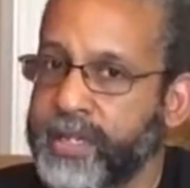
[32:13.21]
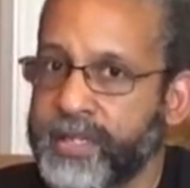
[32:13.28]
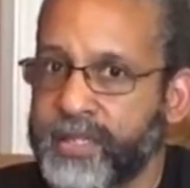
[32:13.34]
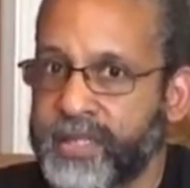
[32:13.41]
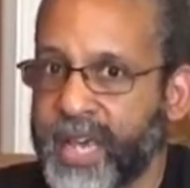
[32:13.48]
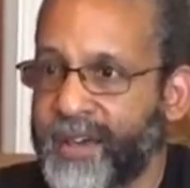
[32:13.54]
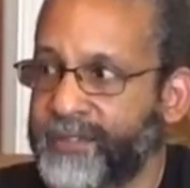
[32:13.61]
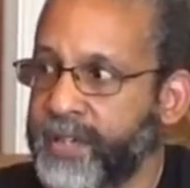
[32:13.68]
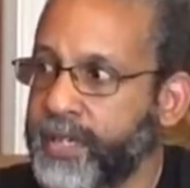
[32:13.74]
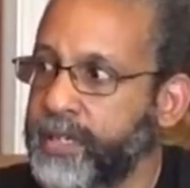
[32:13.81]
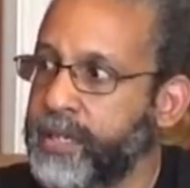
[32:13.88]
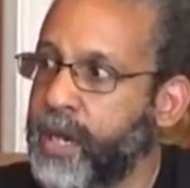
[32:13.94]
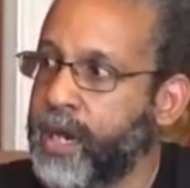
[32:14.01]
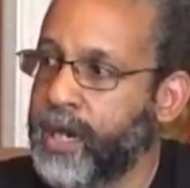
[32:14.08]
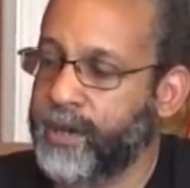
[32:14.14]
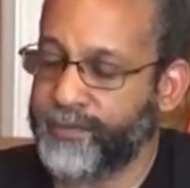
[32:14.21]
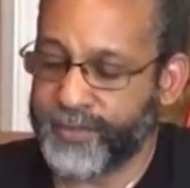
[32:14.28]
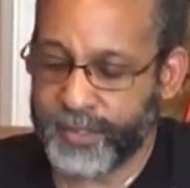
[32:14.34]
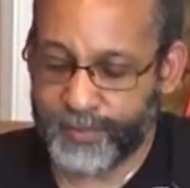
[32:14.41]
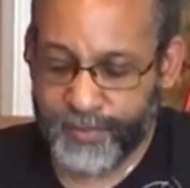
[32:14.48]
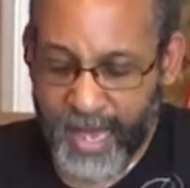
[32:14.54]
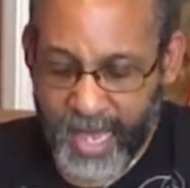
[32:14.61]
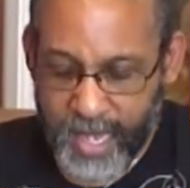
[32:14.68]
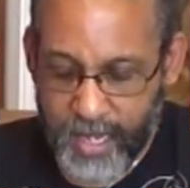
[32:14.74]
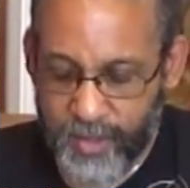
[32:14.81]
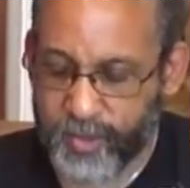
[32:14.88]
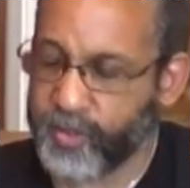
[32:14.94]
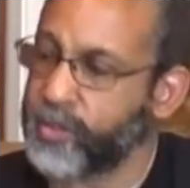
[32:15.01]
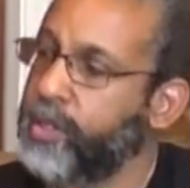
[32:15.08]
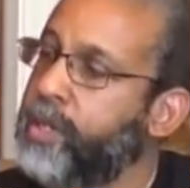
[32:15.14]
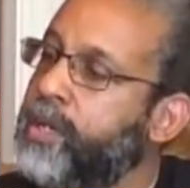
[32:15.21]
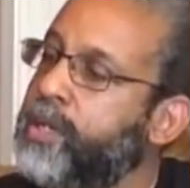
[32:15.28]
seven of spades.